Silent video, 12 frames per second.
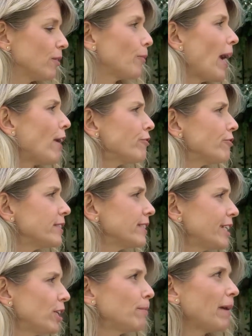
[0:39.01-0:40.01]
Ralph is
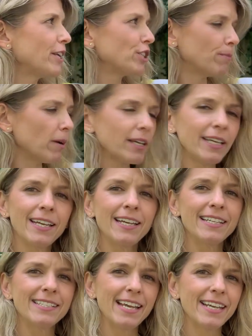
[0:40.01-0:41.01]
here, Magic Monkey.
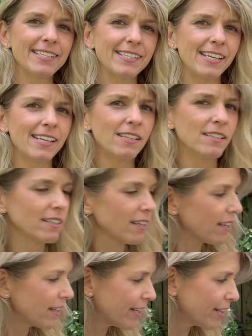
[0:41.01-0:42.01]
Daisy,
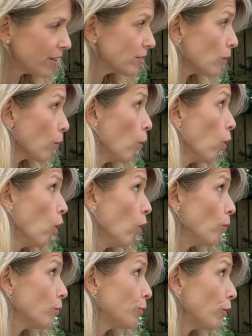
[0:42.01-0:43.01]

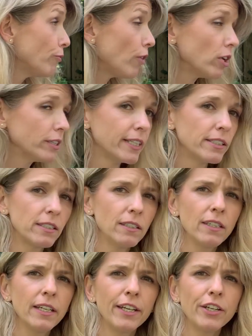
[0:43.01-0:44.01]
whoa, don't fall, Daisy.
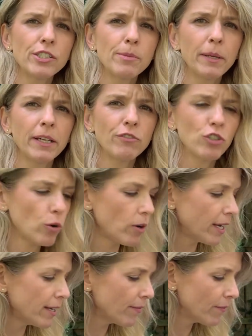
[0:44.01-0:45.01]
Here's the Pig of
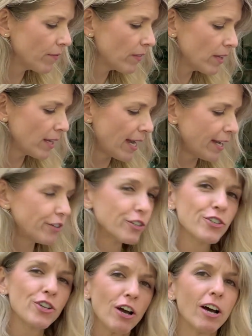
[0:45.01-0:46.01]
Joy, and her
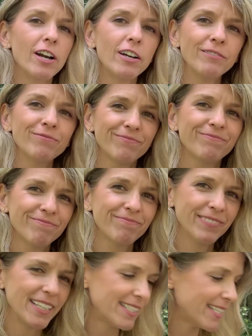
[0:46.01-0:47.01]
jar
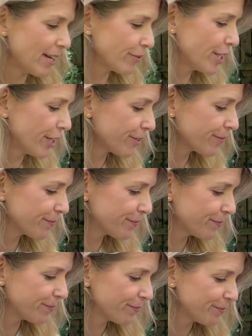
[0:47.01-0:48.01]
is down here.
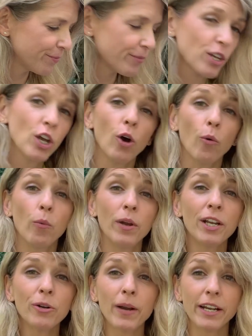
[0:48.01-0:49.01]

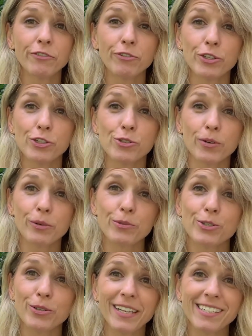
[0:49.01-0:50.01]
We're ready for the story.
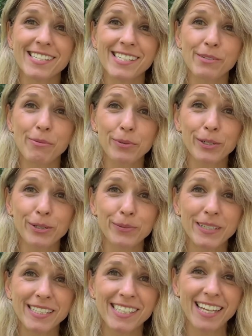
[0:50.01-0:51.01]
Would you like to see what we're going to
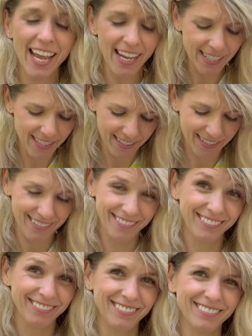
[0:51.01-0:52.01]
read today?
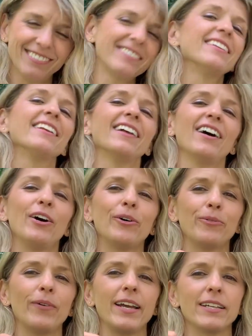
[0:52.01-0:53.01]

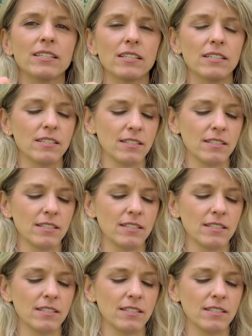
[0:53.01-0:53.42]
All right.